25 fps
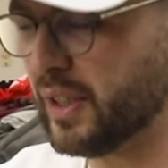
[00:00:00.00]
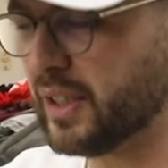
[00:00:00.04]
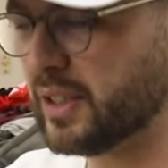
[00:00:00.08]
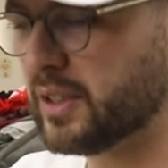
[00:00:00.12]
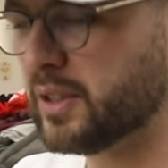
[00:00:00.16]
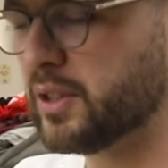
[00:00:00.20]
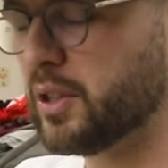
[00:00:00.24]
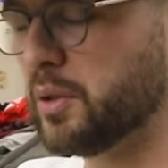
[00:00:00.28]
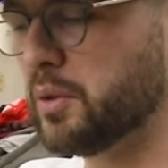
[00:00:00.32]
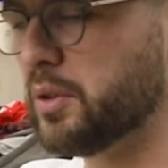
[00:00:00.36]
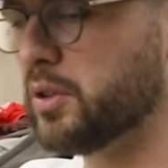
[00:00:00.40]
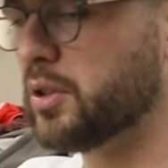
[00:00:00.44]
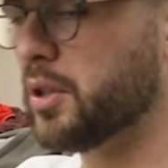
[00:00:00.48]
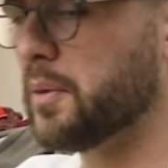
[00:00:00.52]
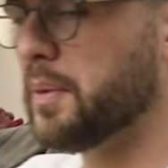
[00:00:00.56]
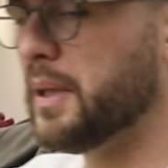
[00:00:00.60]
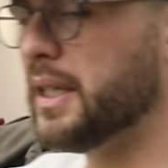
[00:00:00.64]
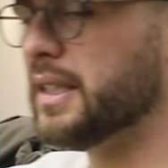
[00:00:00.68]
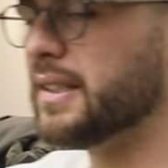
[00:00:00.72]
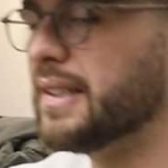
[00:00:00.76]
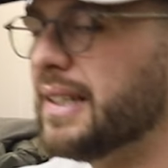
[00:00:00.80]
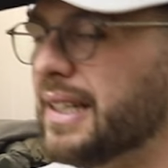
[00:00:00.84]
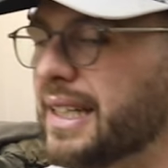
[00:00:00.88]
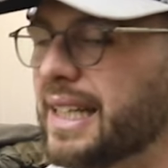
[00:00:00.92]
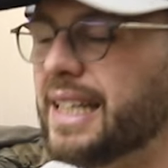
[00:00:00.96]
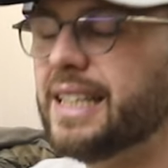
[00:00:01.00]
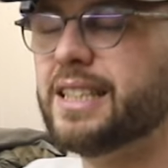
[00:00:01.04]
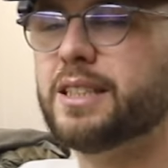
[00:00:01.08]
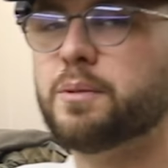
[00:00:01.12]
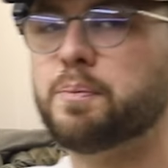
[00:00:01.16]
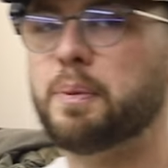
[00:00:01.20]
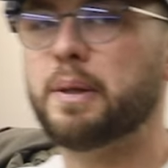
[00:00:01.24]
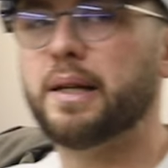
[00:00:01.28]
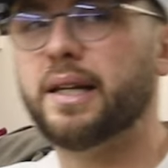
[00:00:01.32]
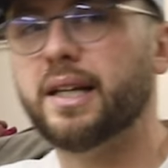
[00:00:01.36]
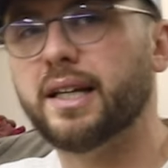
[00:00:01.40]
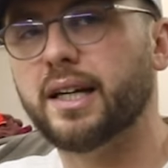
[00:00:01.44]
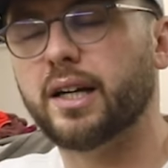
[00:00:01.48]
as to be as least
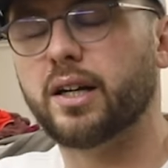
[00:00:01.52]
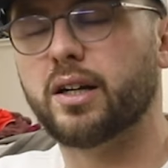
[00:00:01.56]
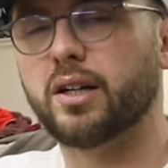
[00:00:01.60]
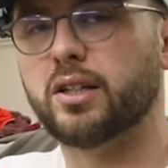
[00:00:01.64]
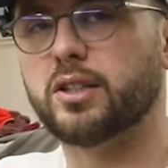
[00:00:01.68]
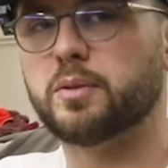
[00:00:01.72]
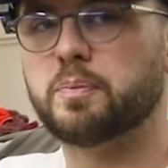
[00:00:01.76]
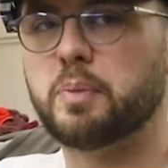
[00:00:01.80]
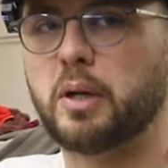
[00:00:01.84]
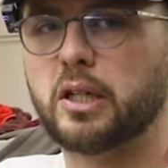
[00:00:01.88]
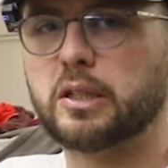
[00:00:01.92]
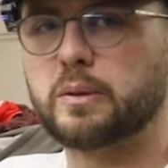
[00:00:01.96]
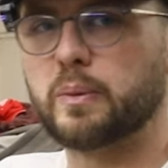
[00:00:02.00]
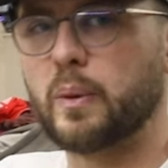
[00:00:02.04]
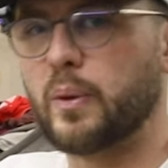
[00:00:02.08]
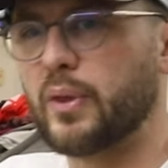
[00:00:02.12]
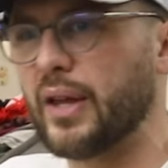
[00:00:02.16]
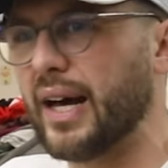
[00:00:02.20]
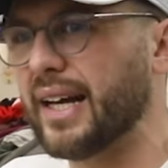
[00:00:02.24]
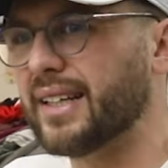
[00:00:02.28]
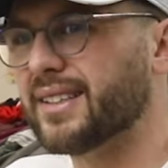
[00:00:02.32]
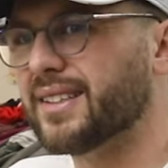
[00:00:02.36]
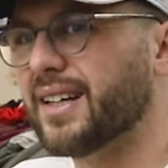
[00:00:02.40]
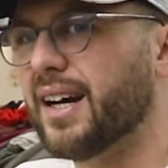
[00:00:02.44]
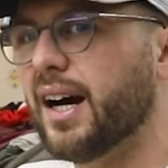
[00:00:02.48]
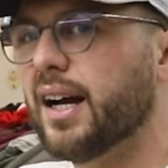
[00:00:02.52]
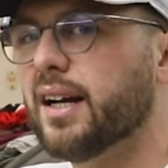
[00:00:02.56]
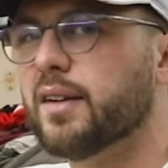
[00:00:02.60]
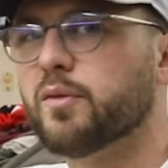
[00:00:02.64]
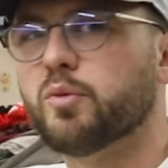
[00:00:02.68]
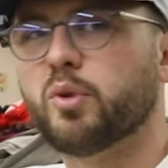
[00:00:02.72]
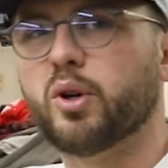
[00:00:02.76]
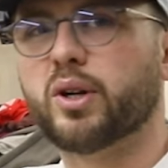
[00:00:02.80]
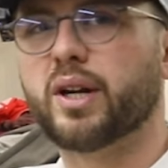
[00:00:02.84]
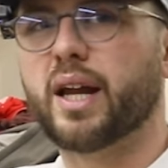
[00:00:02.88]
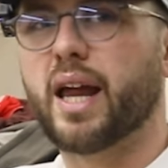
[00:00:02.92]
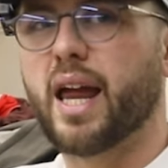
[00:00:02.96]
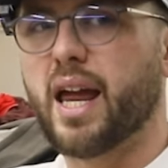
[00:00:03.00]
political as possible, that's kind
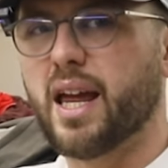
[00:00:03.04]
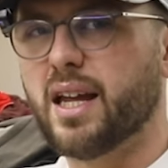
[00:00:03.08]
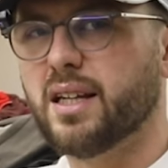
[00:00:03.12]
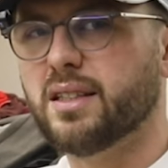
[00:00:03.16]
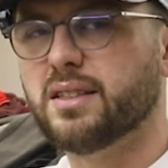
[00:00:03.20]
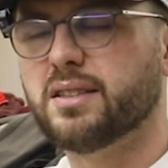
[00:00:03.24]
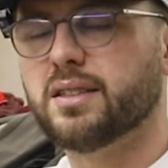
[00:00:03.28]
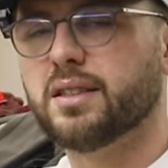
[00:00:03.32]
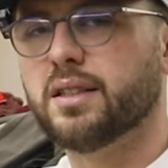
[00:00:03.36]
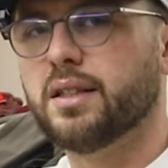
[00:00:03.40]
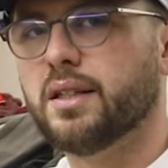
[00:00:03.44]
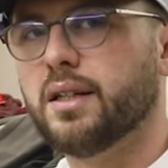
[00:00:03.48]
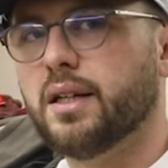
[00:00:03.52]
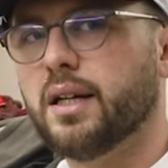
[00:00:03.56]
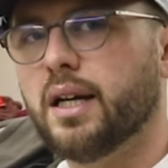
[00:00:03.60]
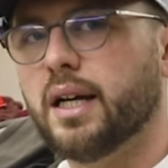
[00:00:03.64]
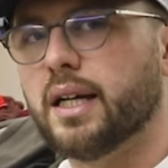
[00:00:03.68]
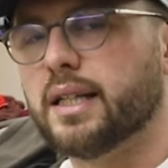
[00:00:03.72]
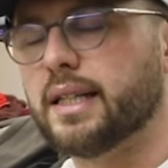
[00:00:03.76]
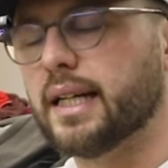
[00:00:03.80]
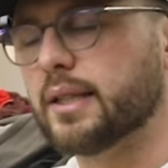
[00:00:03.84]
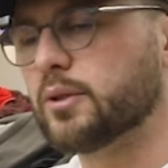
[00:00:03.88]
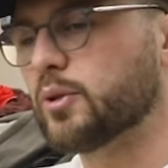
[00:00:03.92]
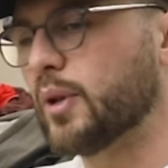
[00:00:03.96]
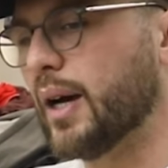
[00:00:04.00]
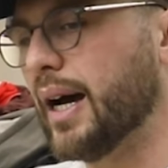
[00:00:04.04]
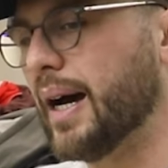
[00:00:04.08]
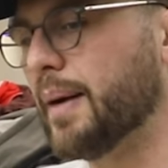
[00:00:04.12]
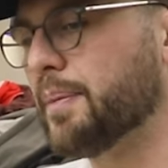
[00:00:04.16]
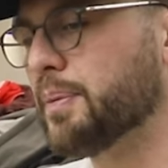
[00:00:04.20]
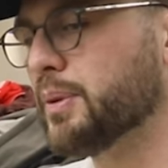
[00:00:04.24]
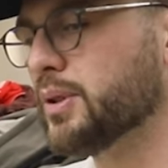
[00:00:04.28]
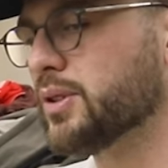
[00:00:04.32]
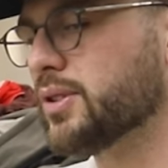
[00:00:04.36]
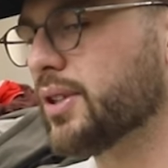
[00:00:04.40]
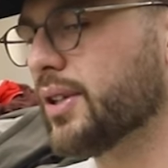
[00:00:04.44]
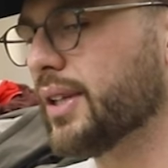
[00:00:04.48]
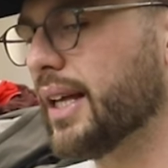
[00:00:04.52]
of what it is, and that's what happened.